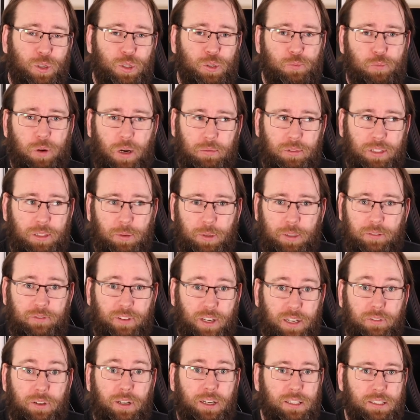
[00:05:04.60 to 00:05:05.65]
is probably my
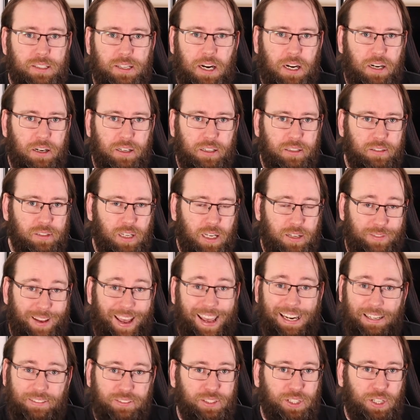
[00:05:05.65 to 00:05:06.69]
favorite guitar I've
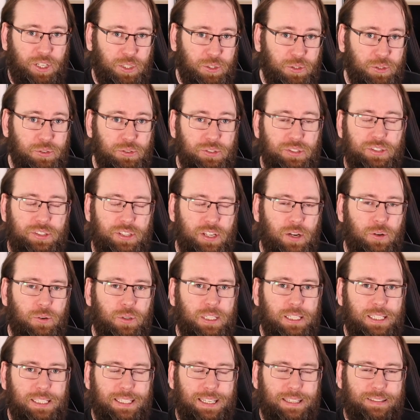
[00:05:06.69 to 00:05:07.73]
ever owned. So
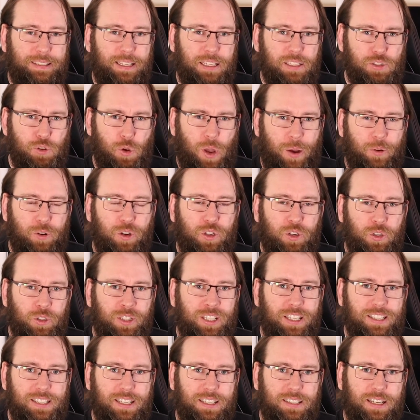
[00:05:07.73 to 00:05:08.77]
that tells you how good
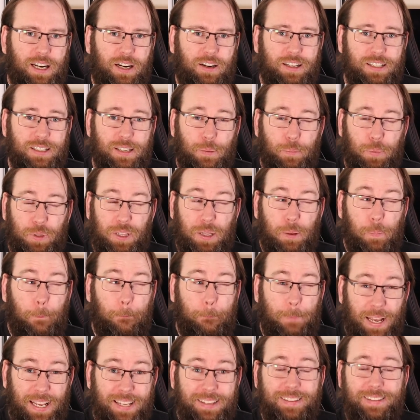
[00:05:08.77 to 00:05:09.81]
this guitar is. But the
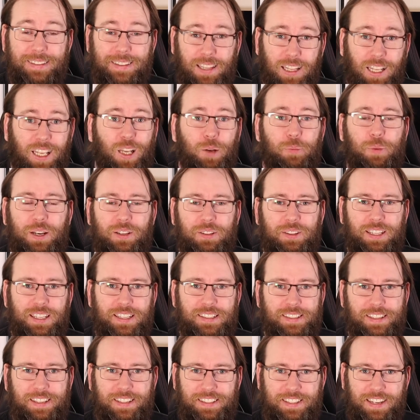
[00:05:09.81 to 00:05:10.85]
best thing about
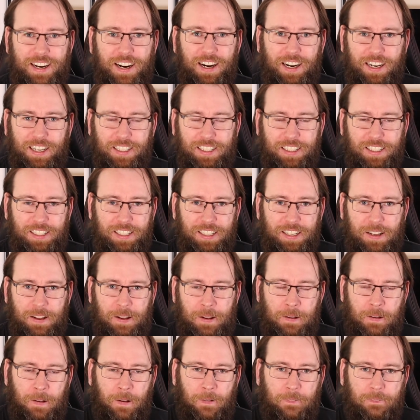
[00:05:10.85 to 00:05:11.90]
this guitar,
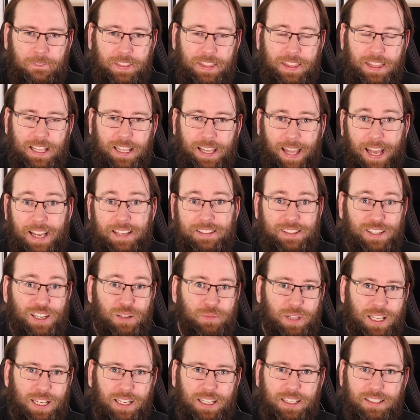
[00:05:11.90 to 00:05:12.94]
the last time
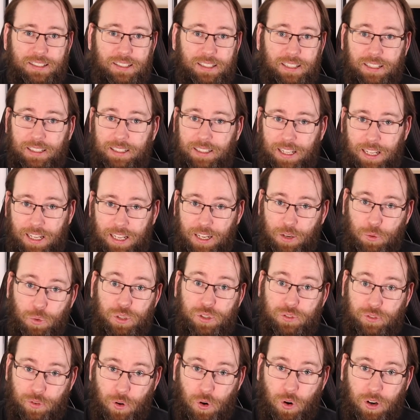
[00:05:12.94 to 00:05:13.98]
they listed it, it
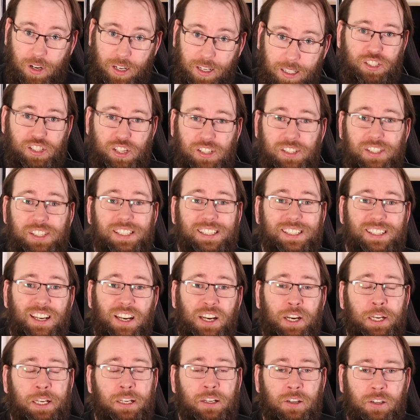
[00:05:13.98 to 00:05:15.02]
was for just
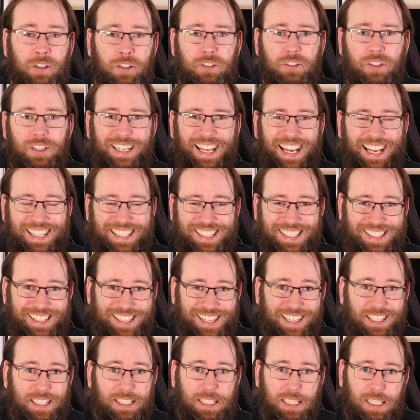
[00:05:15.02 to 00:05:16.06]

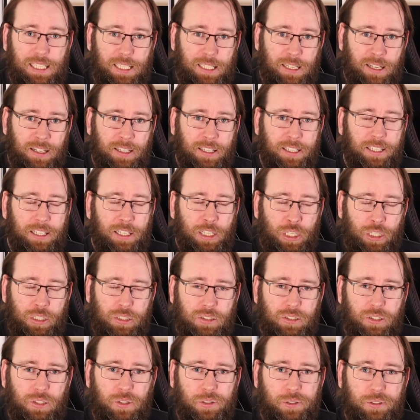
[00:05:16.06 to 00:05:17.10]
969
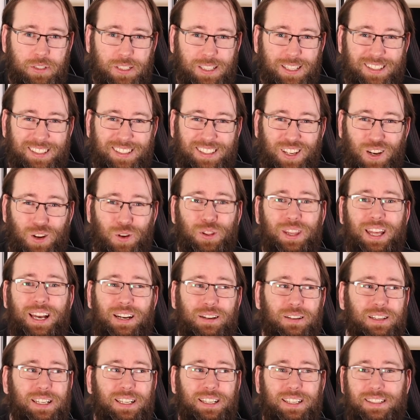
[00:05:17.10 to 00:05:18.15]
euros. So
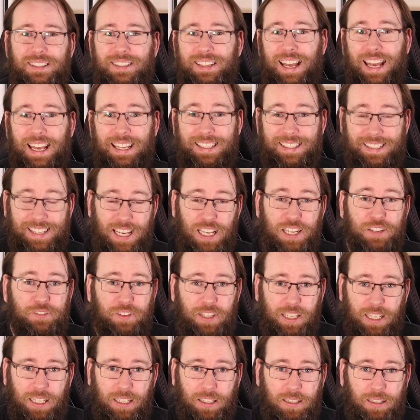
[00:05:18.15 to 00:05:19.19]
that is a
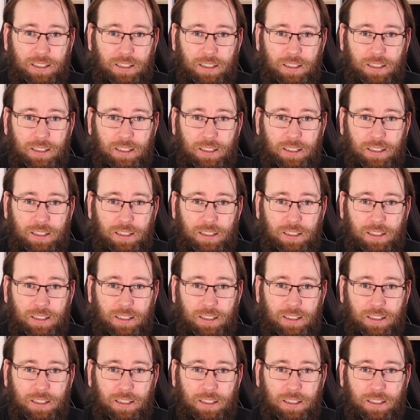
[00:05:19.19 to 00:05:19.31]
saving